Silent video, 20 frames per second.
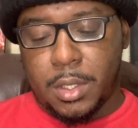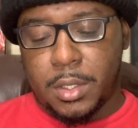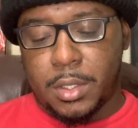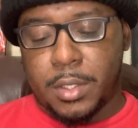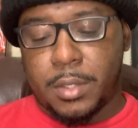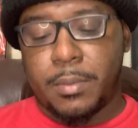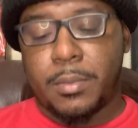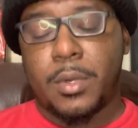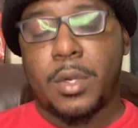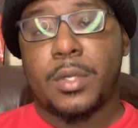
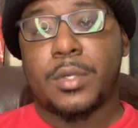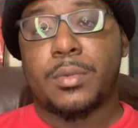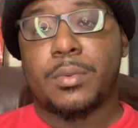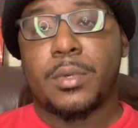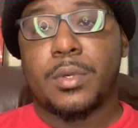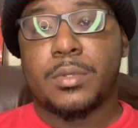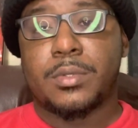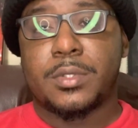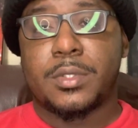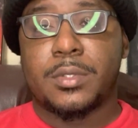DeMar
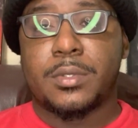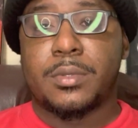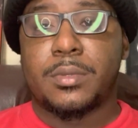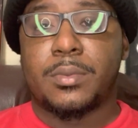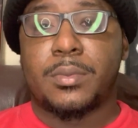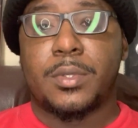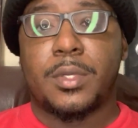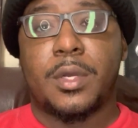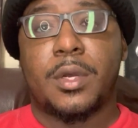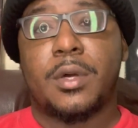DeRozan,
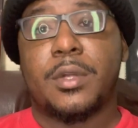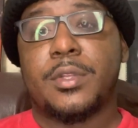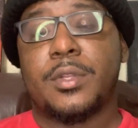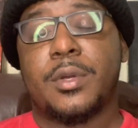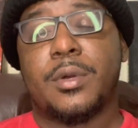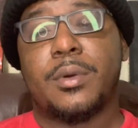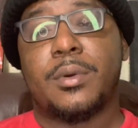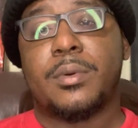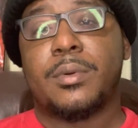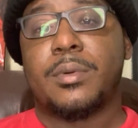we all
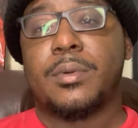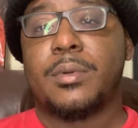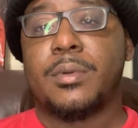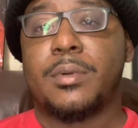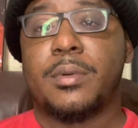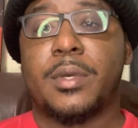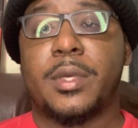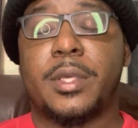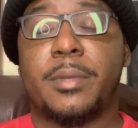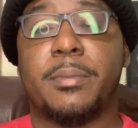know
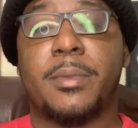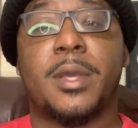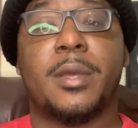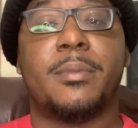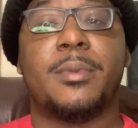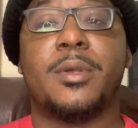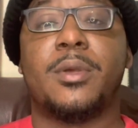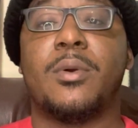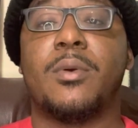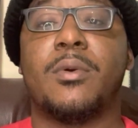he may
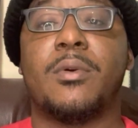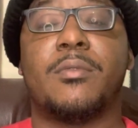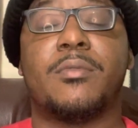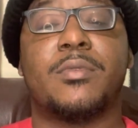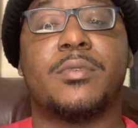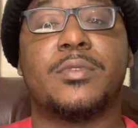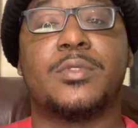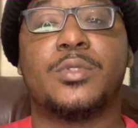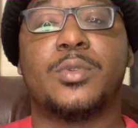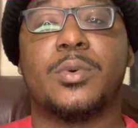be going
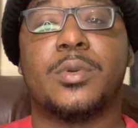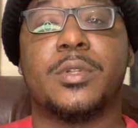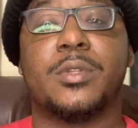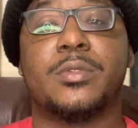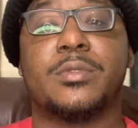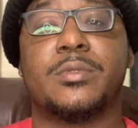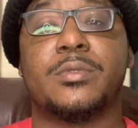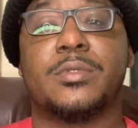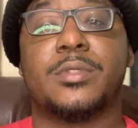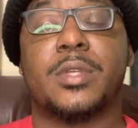for Jordan's
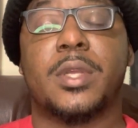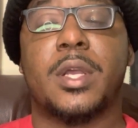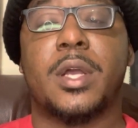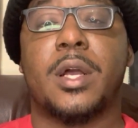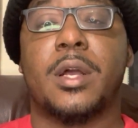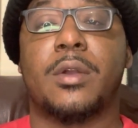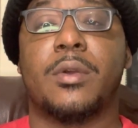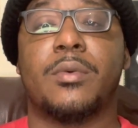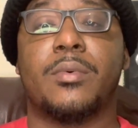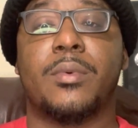
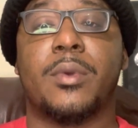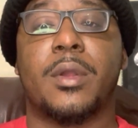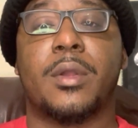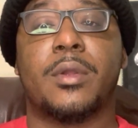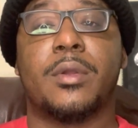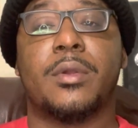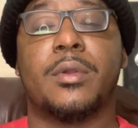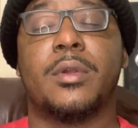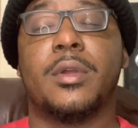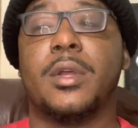Chicago
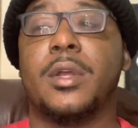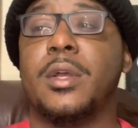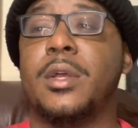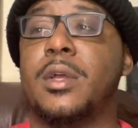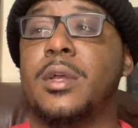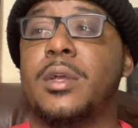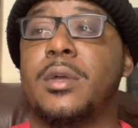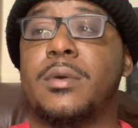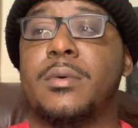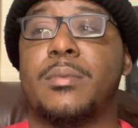record.
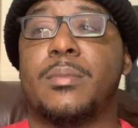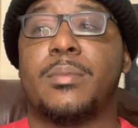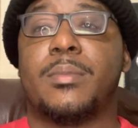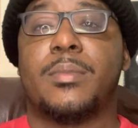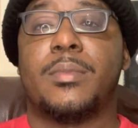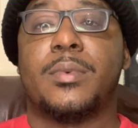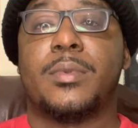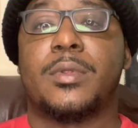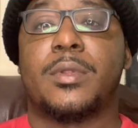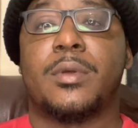
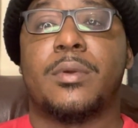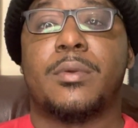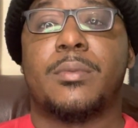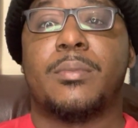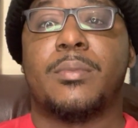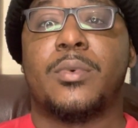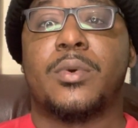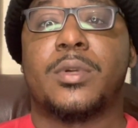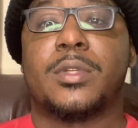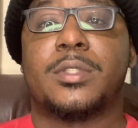But
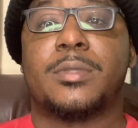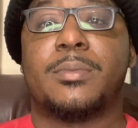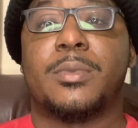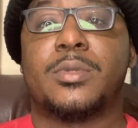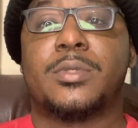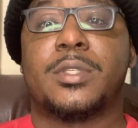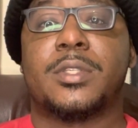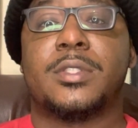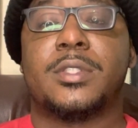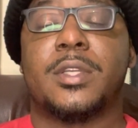most,
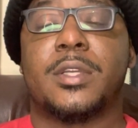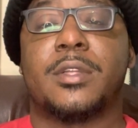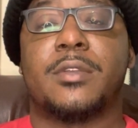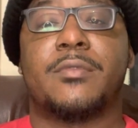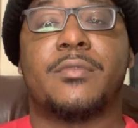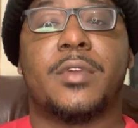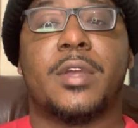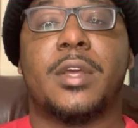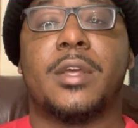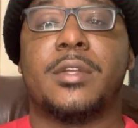most
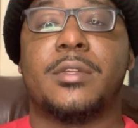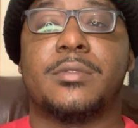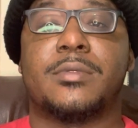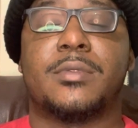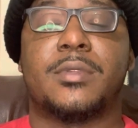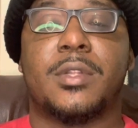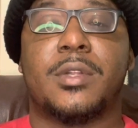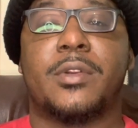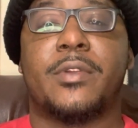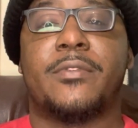consecutive games,
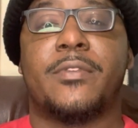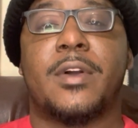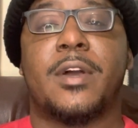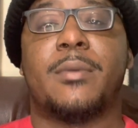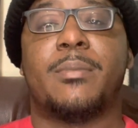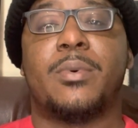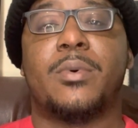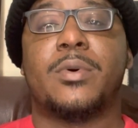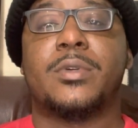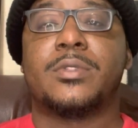35
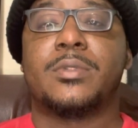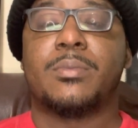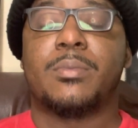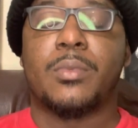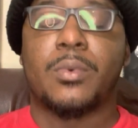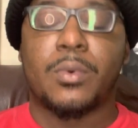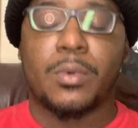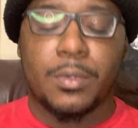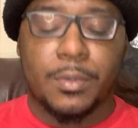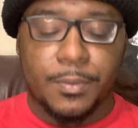points or
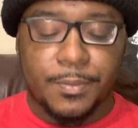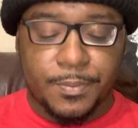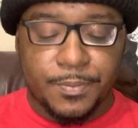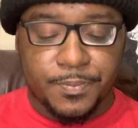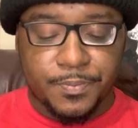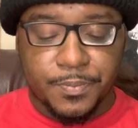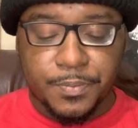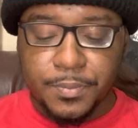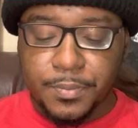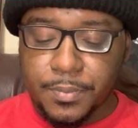more.
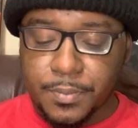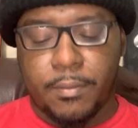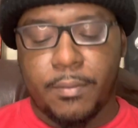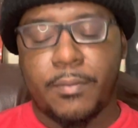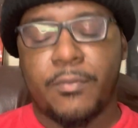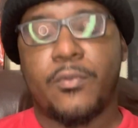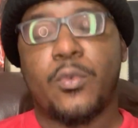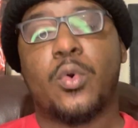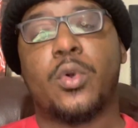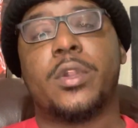
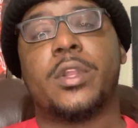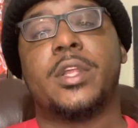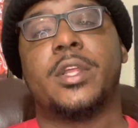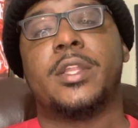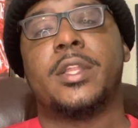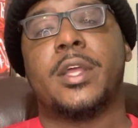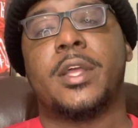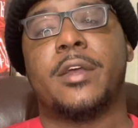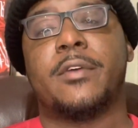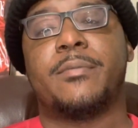40 and a
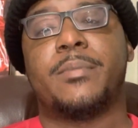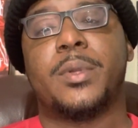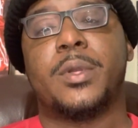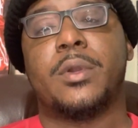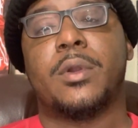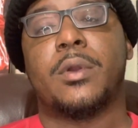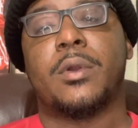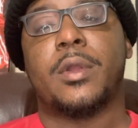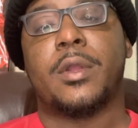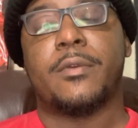half
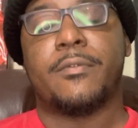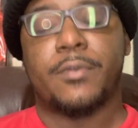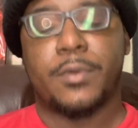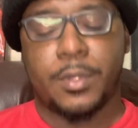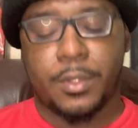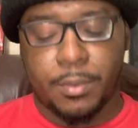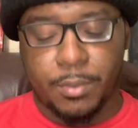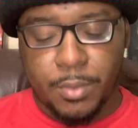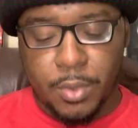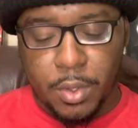PRA for
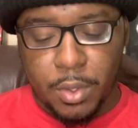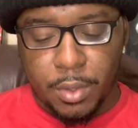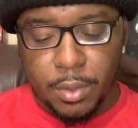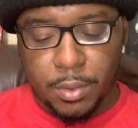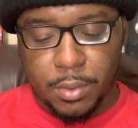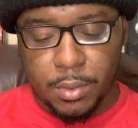DeMar.